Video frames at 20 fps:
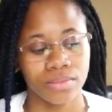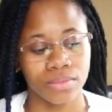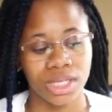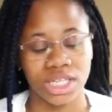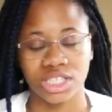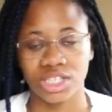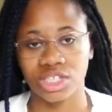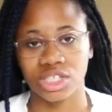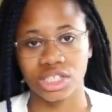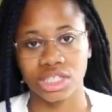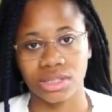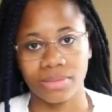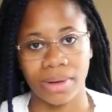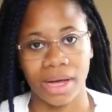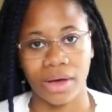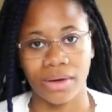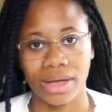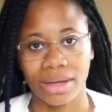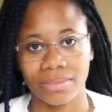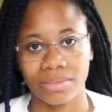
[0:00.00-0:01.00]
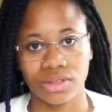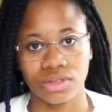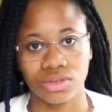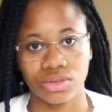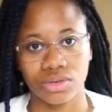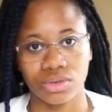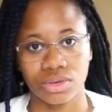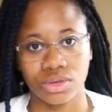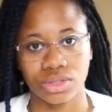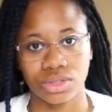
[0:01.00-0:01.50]
It's just a biochemistry
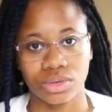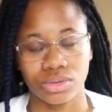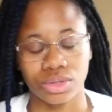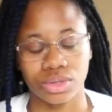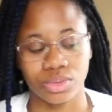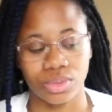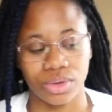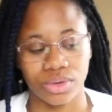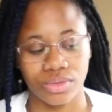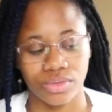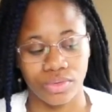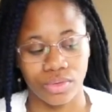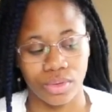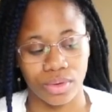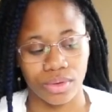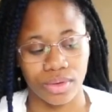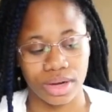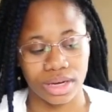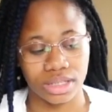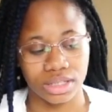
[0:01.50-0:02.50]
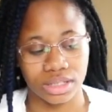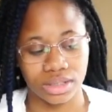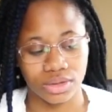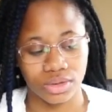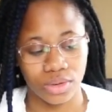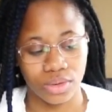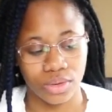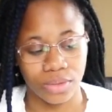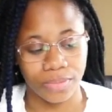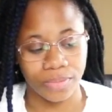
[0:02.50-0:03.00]
course, so it's worth 4 credits in
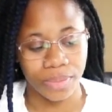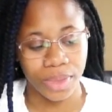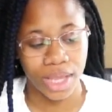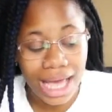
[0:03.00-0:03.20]
total.